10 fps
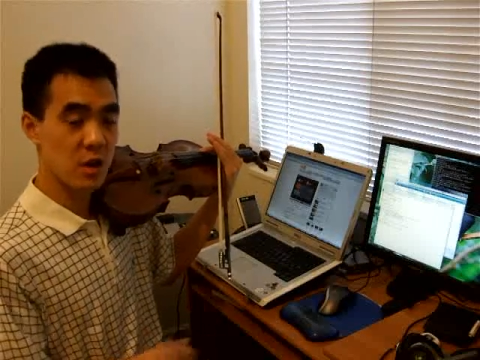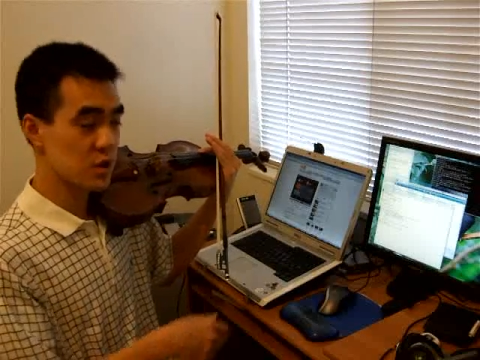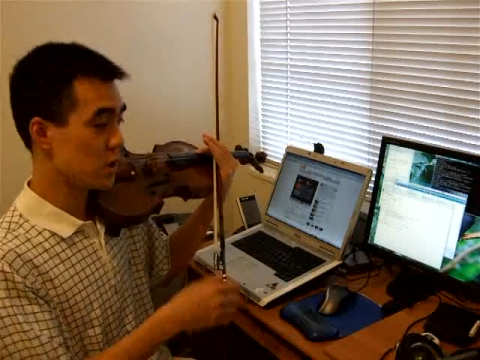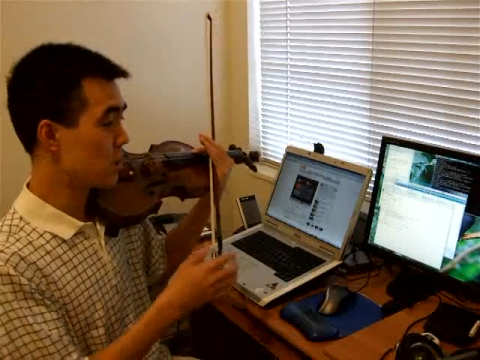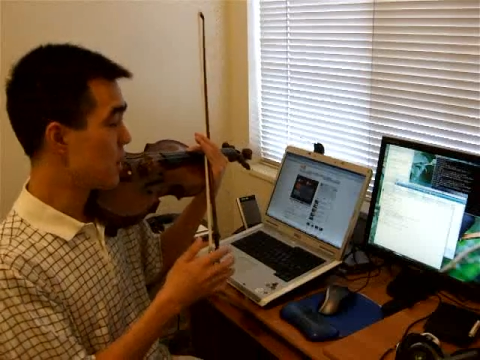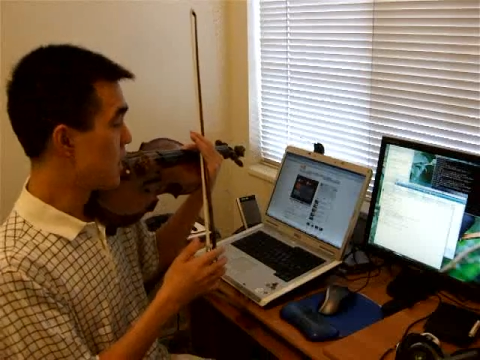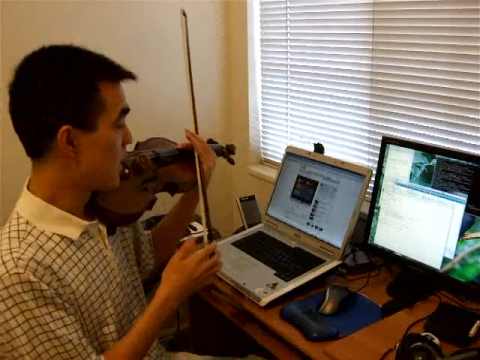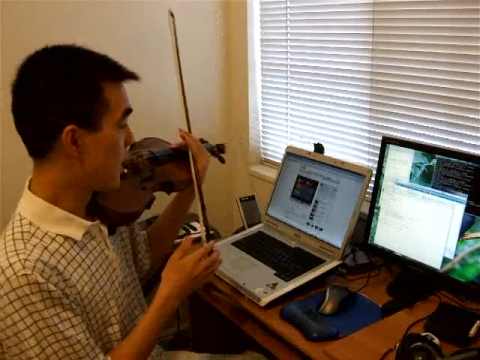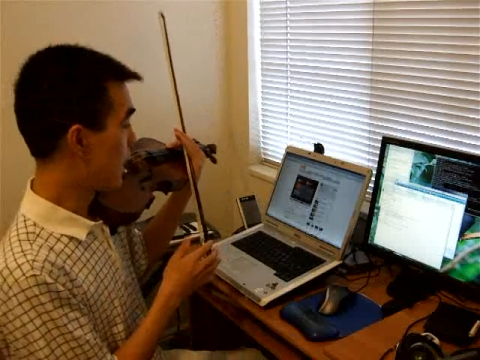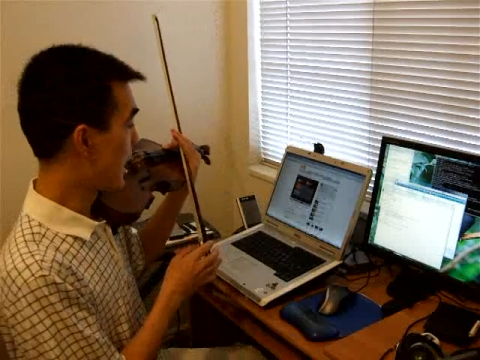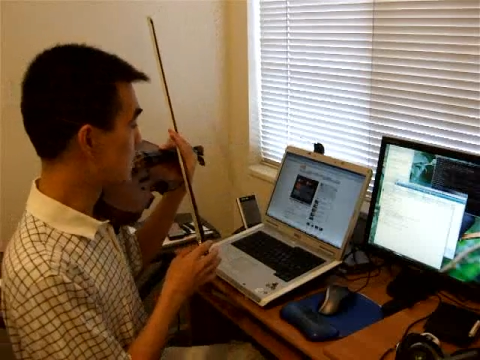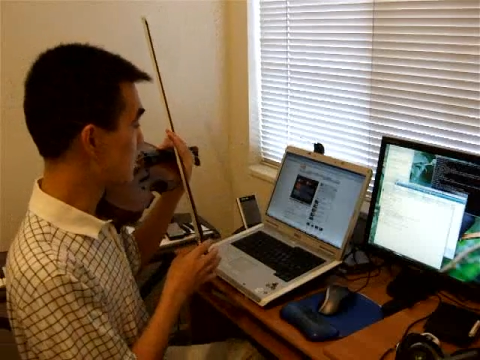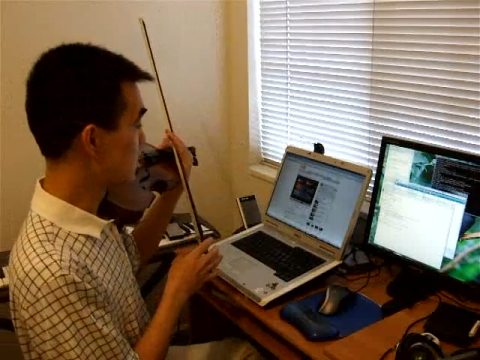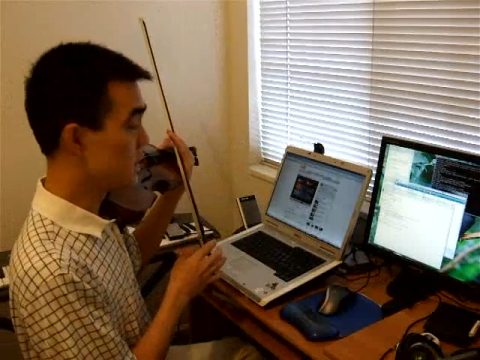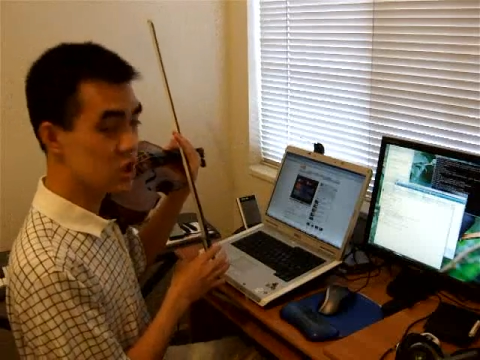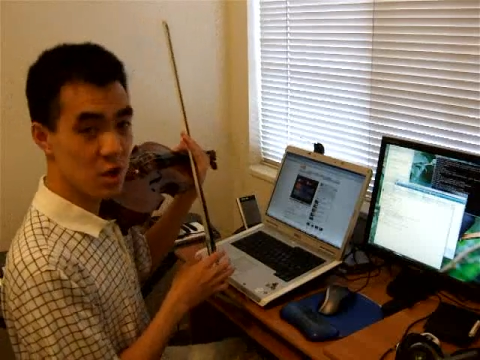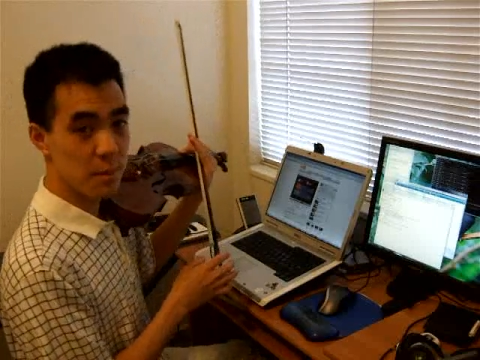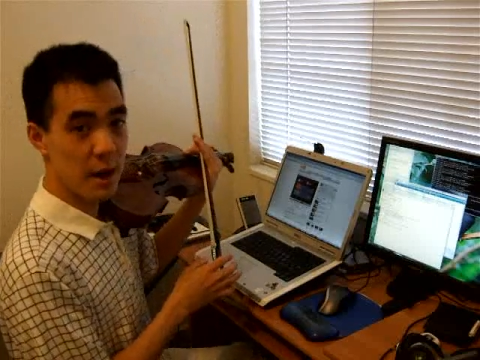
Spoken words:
Also, ask your teacher